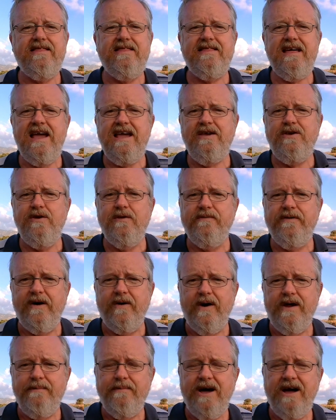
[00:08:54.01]
thank you
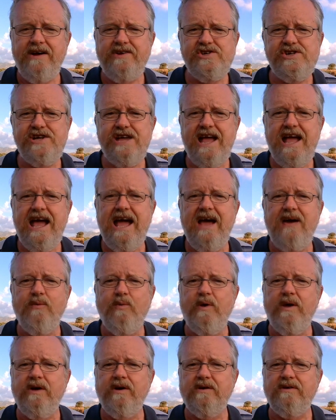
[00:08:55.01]
very much, and
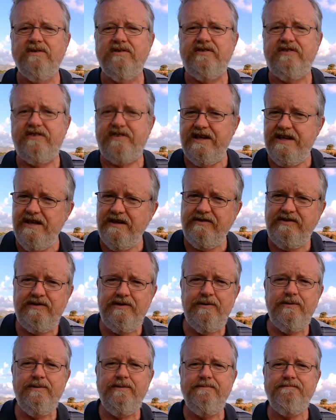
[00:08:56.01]
we'll see you
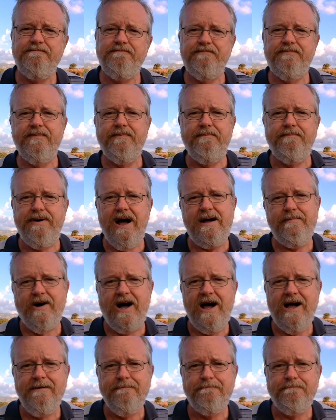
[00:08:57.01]
soon.
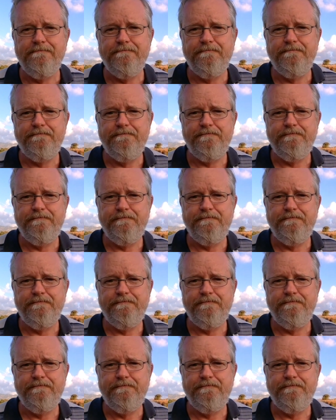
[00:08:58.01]
Bye-bye.